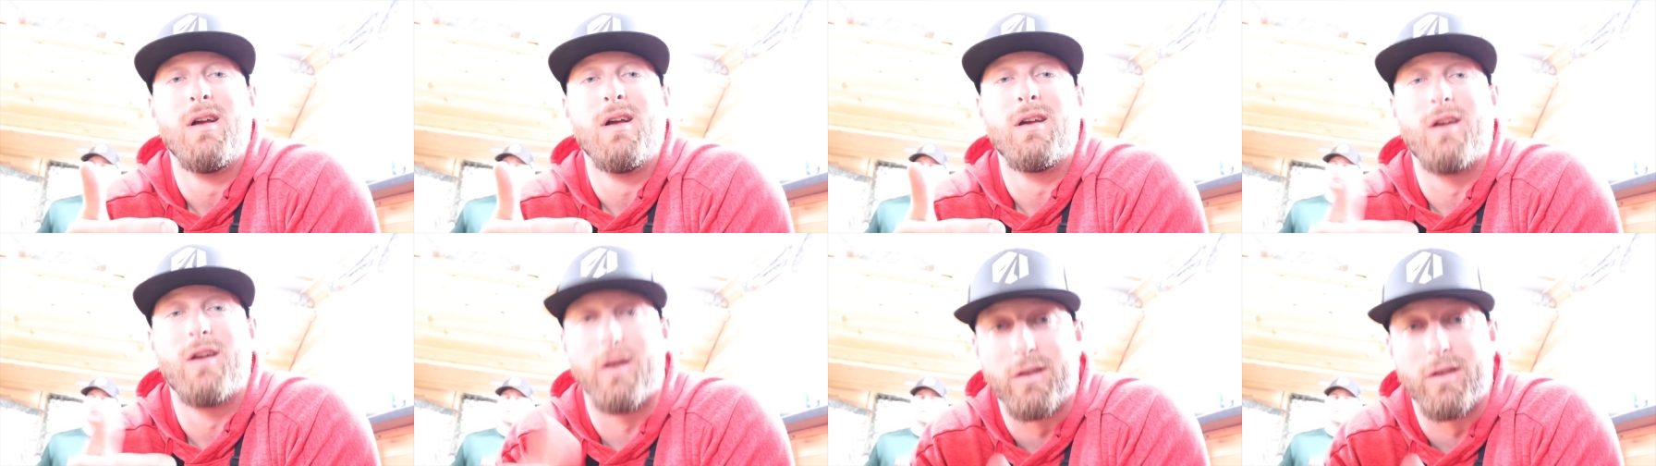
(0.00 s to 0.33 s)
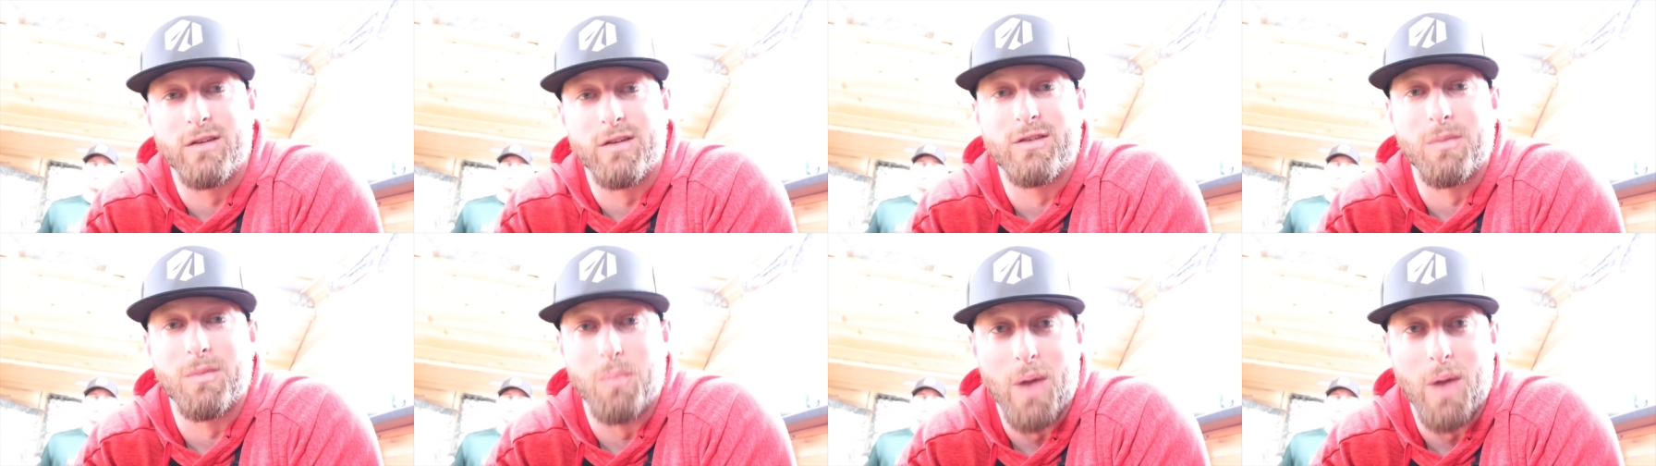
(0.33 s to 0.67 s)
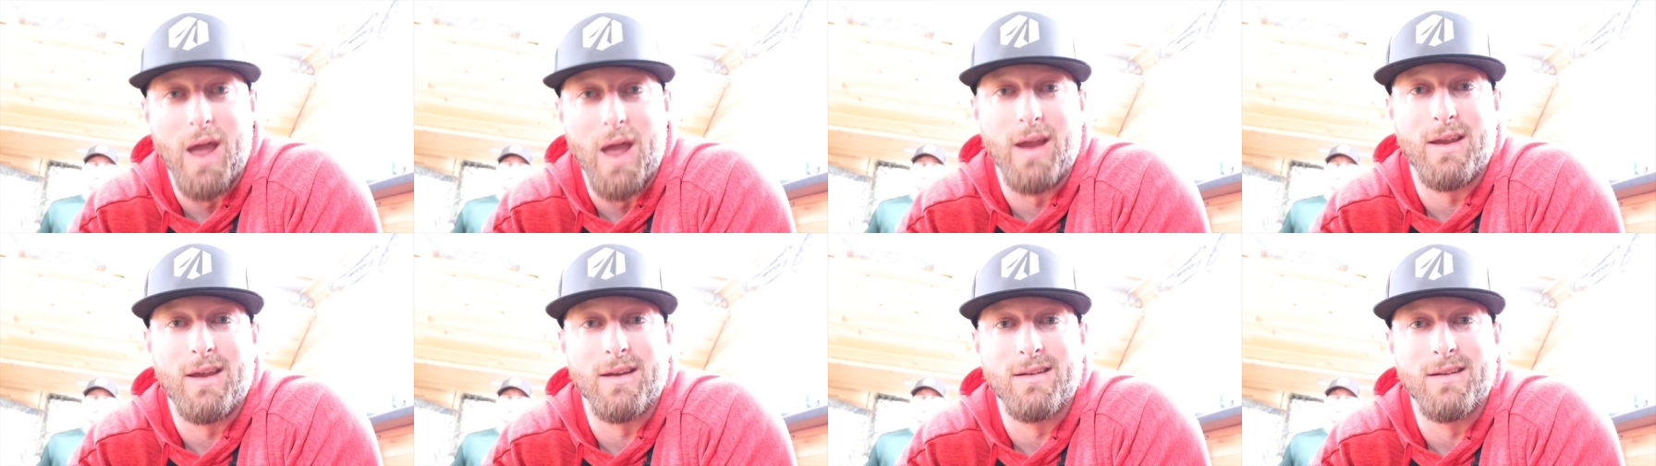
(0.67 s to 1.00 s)
cooking some
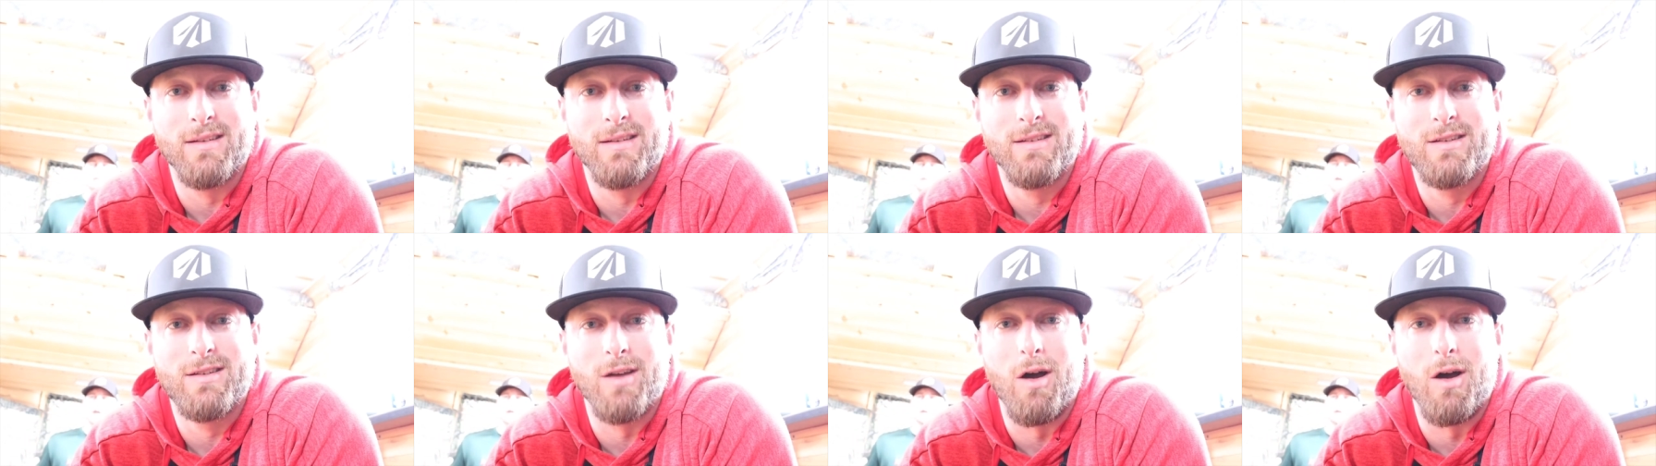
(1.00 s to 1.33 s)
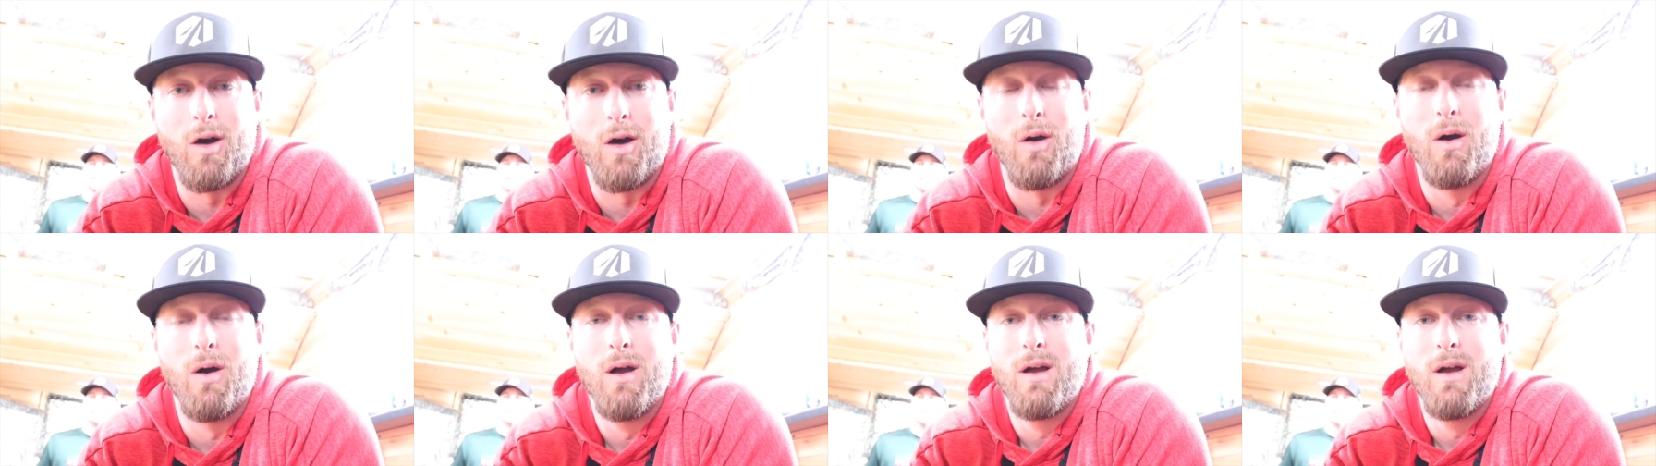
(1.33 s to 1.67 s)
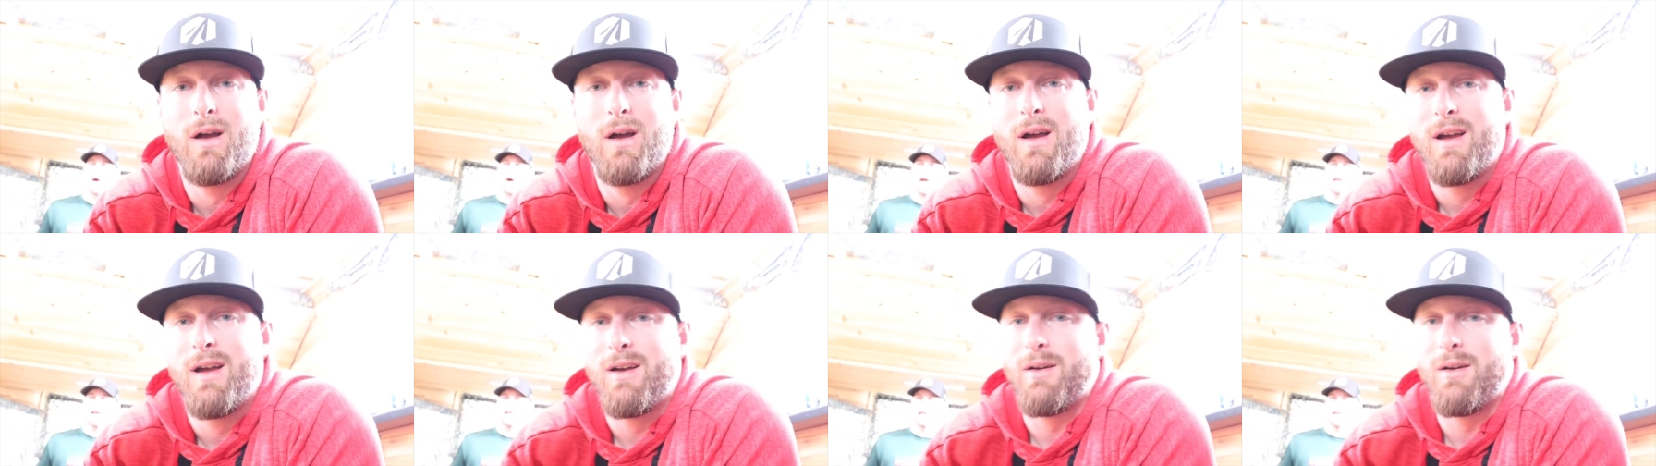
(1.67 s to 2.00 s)
bacon. So bacon.